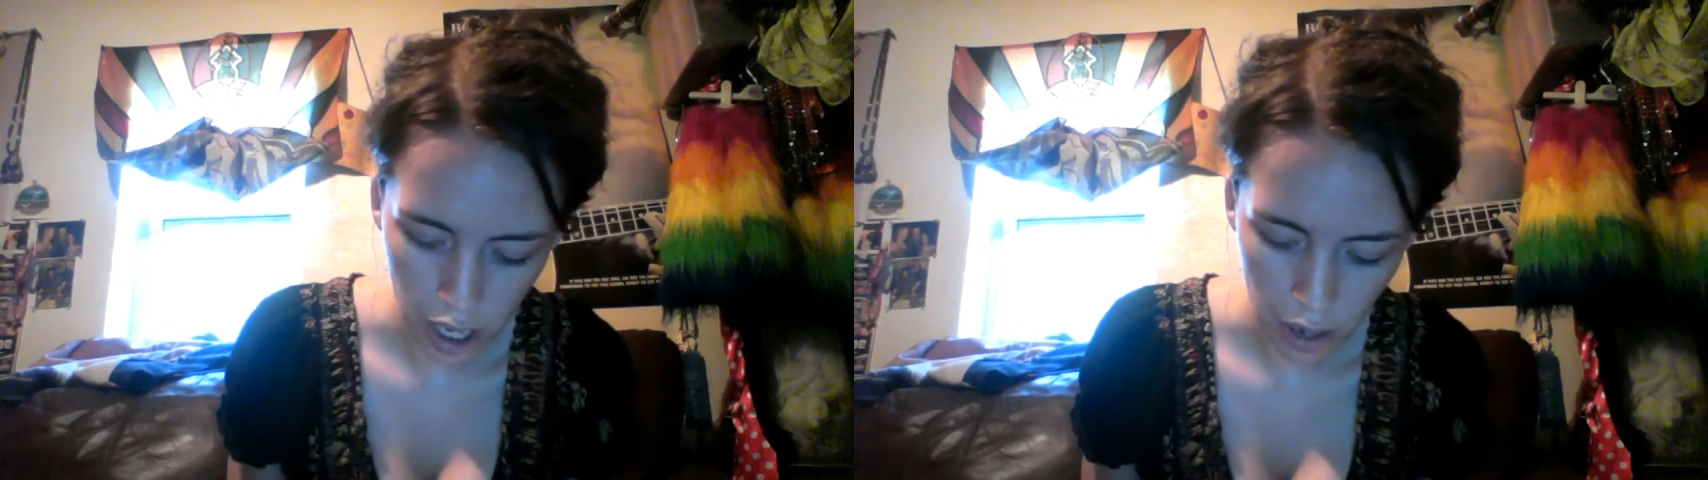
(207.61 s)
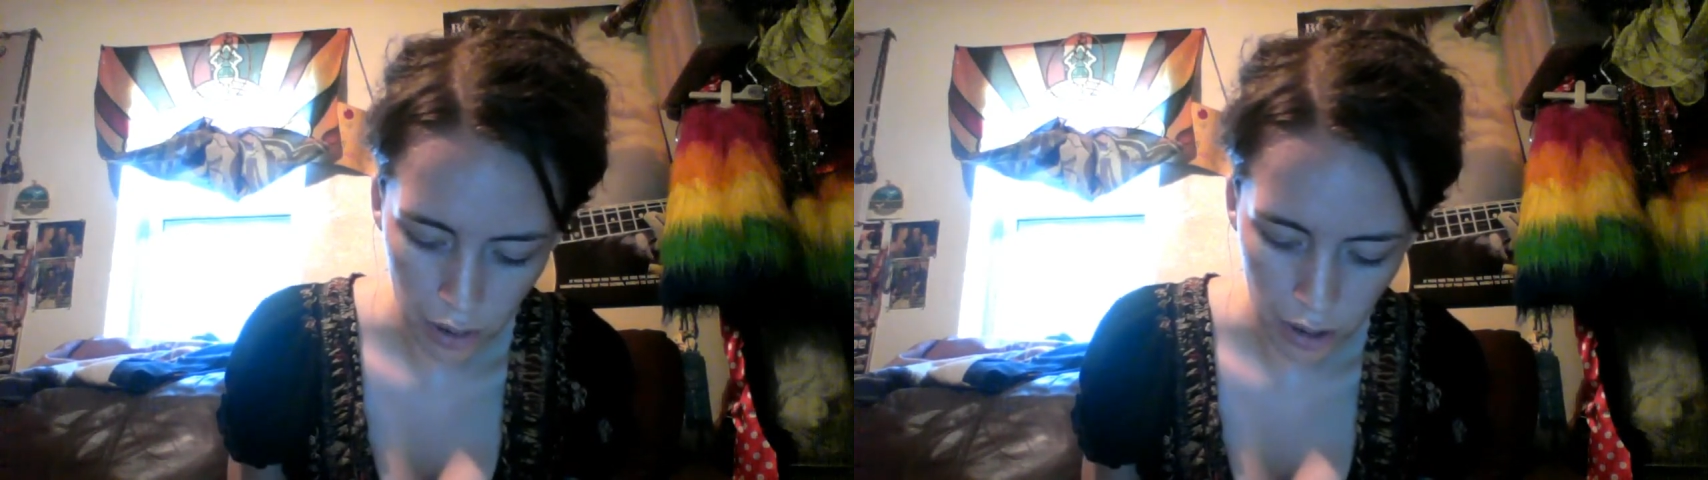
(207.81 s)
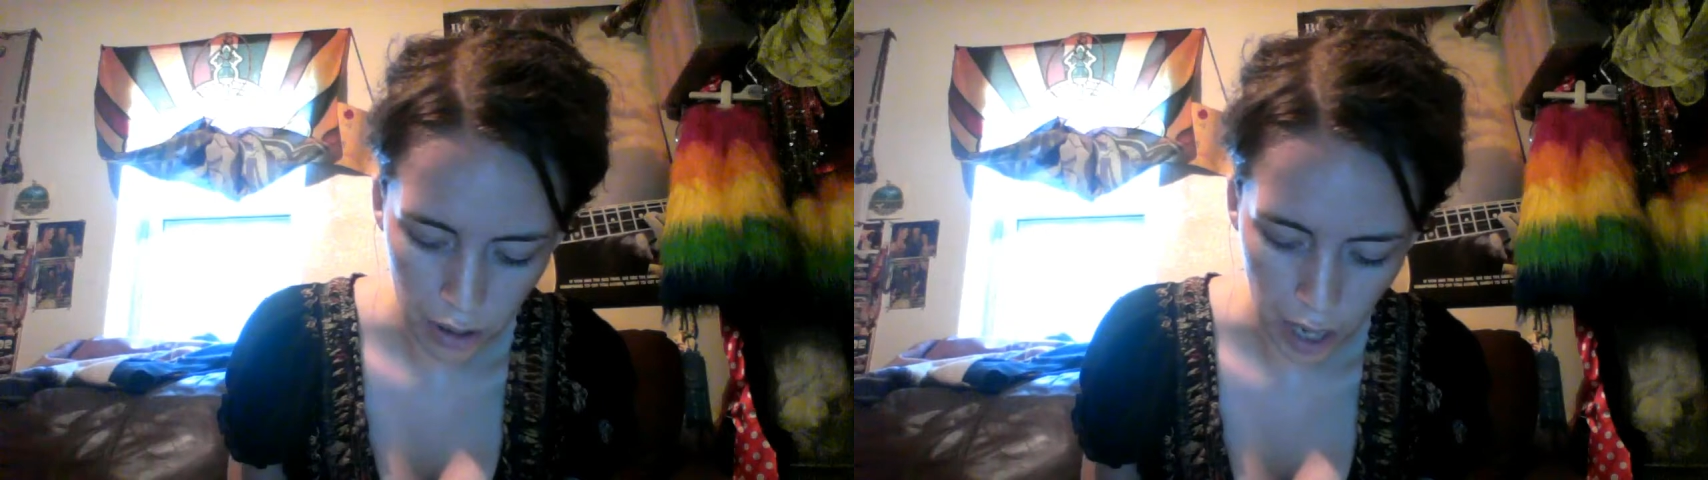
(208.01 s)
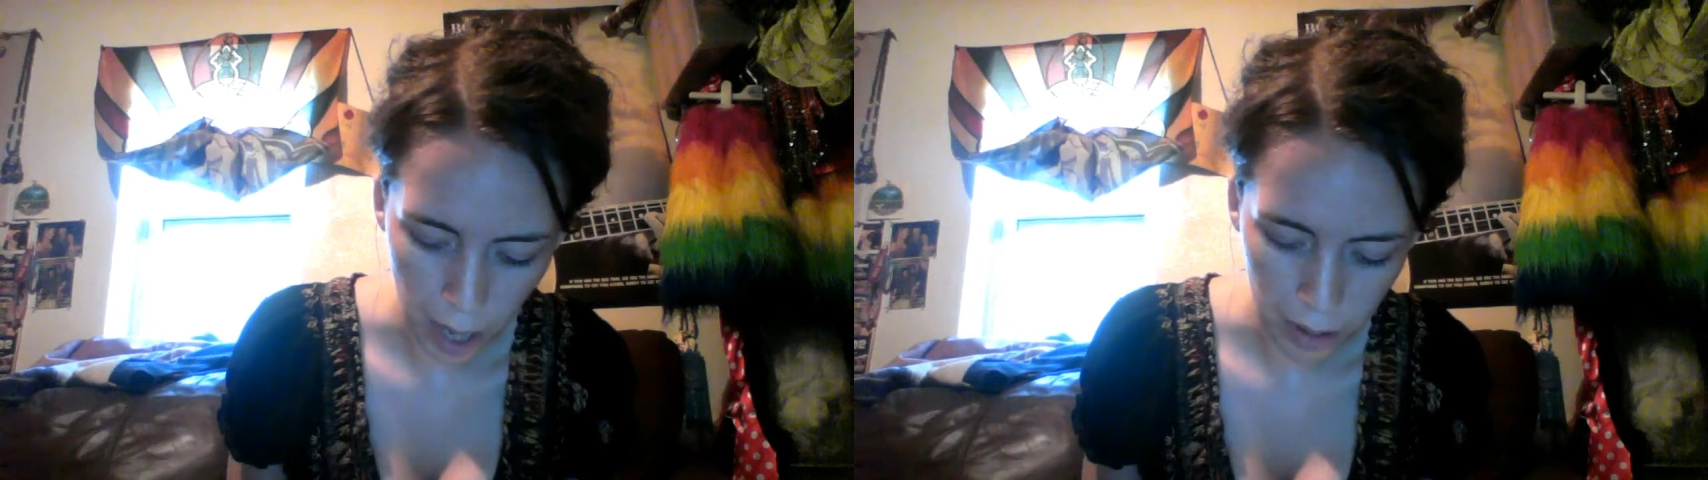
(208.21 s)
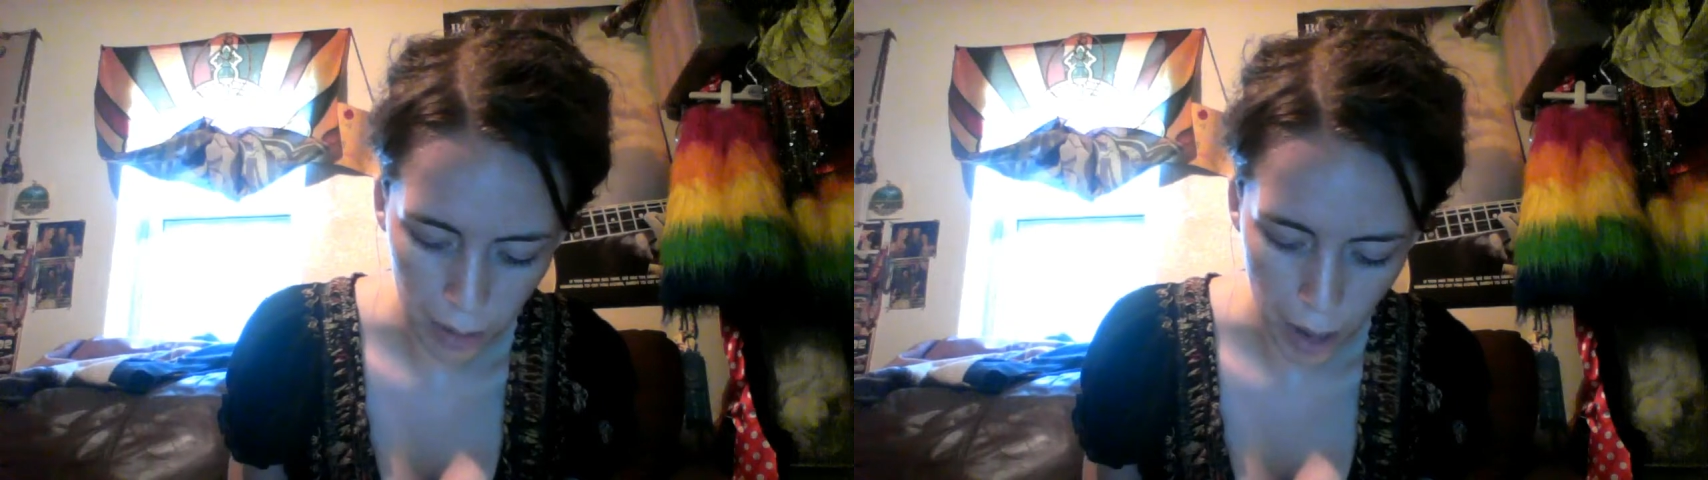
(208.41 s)
other
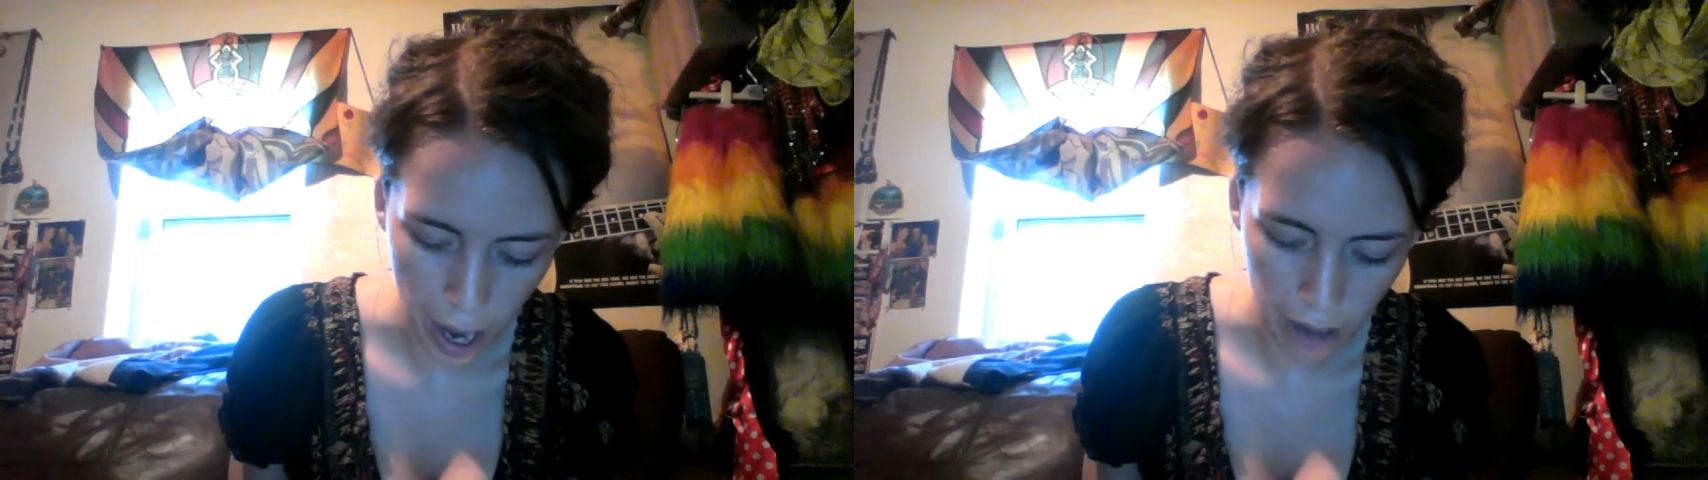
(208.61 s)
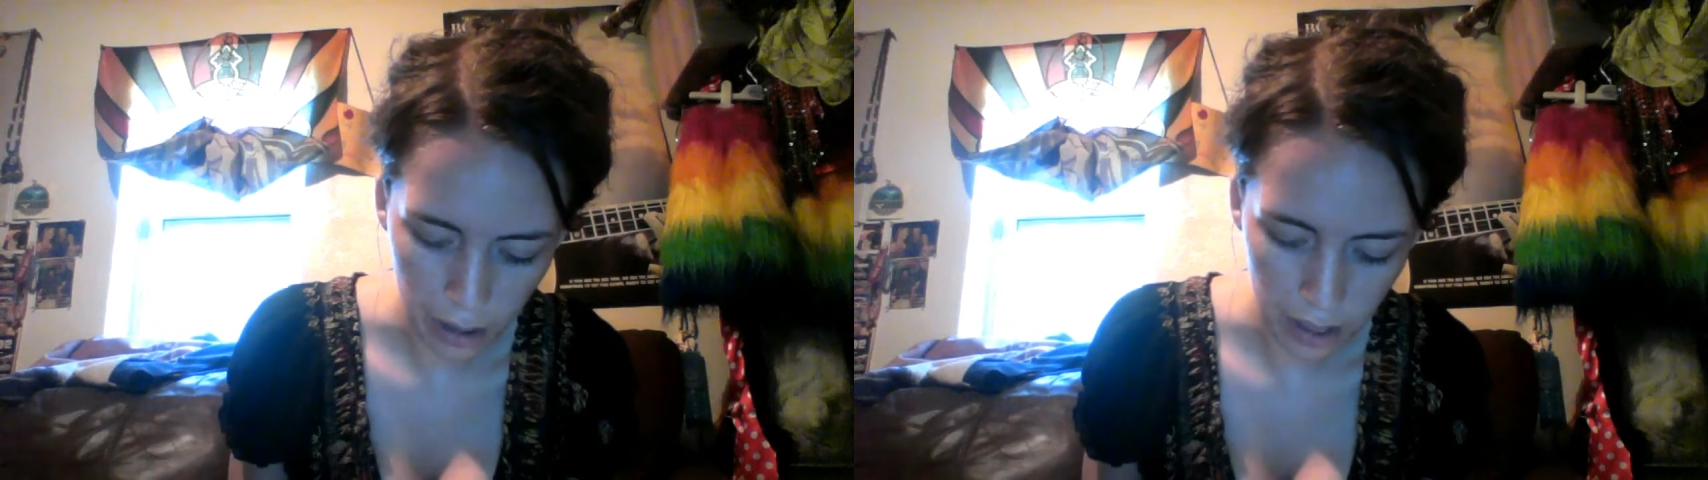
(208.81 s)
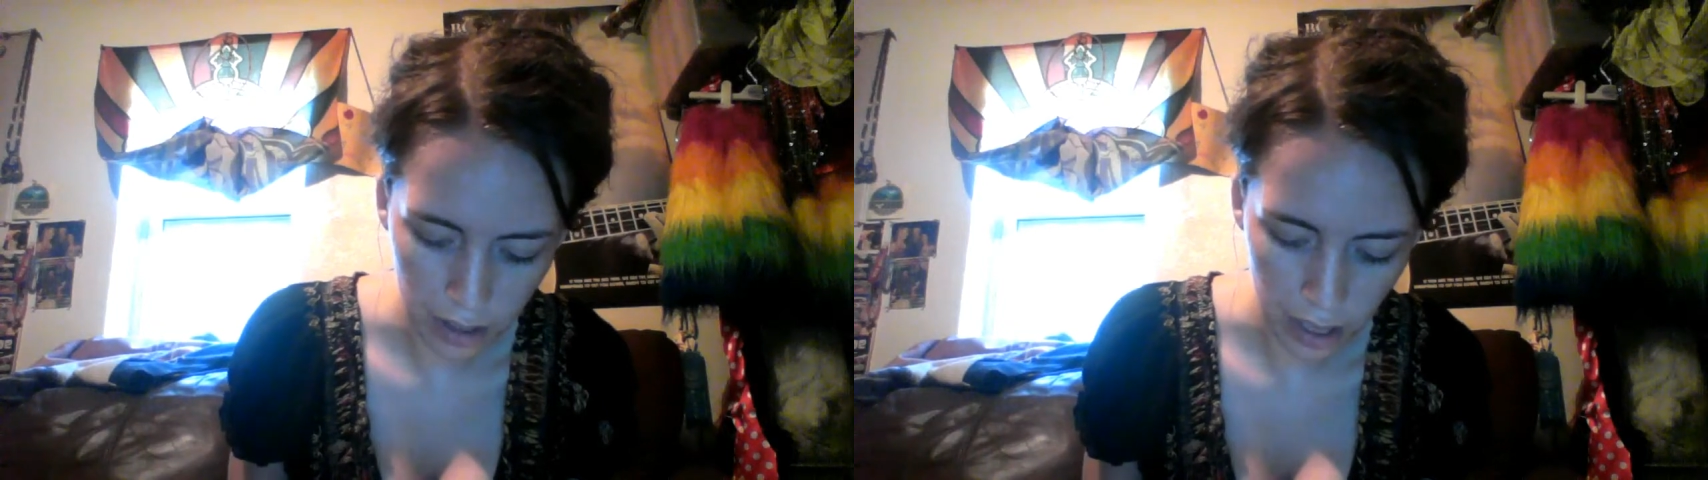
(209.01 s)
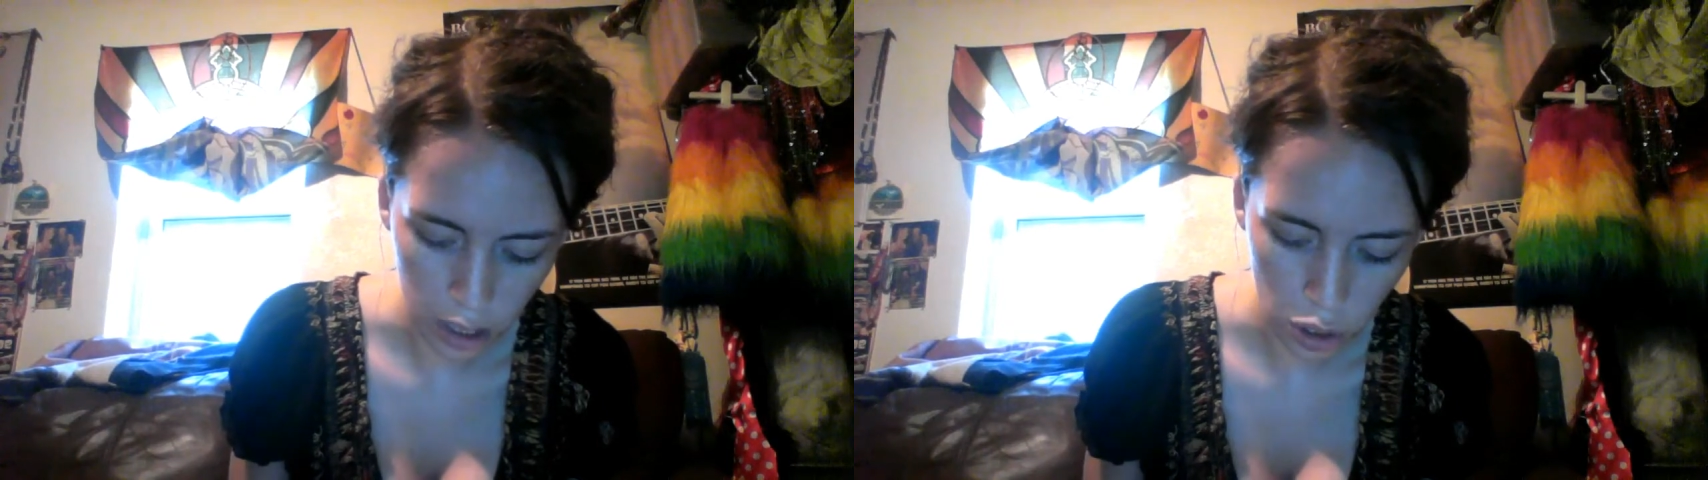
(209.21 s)
types of palettes like